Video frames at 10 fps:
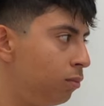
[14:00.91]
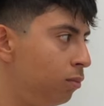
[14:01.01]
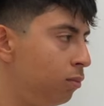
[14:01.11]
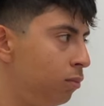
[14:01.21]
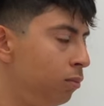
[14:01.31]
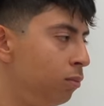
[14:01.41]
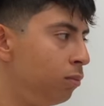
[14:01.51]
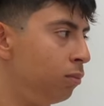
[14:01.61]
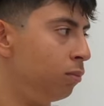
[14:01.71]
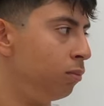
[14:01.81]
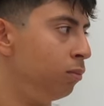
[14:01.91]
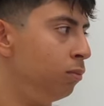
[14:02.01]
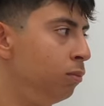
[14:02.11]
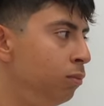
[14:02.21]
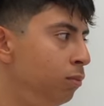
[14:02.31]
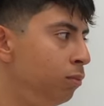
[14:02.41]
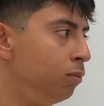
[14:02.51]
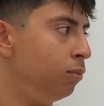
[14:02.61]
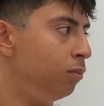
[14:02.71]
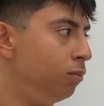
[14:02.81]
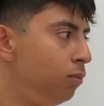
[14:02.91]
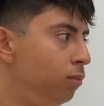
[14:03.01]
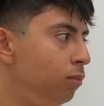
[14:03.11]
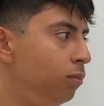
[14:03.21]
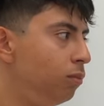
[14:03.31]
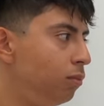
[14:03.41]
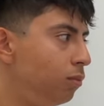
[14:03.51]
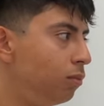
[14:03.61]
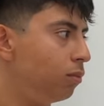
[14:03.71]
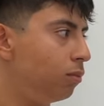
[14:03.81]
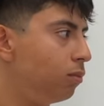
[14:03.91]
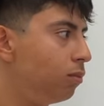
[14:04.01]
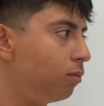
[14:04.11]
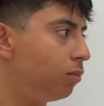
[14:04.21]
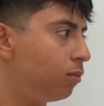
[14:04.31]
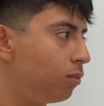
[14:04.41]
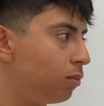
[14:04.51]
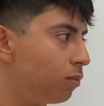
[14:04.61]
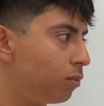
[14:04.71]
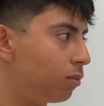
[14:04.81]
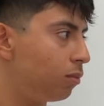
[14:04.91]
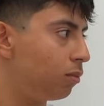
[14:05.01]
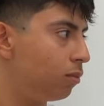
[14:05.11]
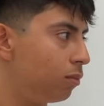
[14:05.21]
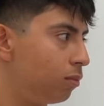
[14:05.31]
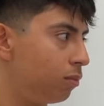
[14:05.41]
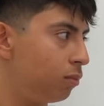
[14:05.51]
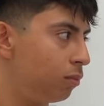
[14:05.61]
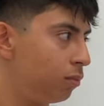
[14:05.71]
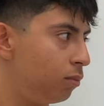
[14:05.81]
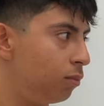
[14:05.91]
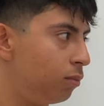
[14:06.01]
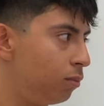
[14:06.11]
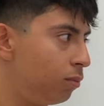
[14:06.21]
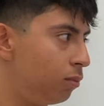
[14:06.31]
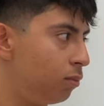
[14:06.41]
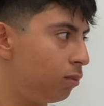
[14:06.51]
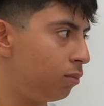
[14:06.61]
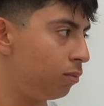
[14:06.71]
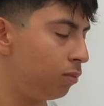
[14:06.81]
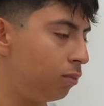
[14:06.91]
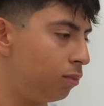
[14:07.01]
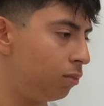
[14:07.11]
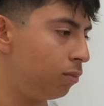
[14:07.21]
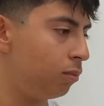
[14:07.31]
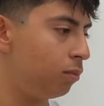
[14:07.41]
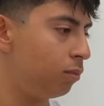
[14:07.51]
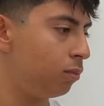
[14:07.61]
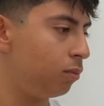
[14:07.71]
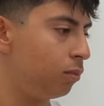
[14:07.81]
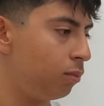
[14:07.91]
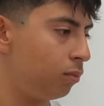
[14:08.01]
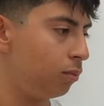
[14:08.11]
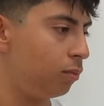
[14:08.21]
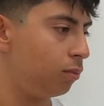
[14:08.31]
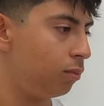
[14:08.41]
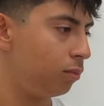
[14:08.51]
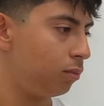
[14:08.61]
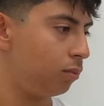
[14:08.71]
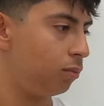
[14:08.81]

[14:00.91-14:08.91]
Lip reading: (not speaking)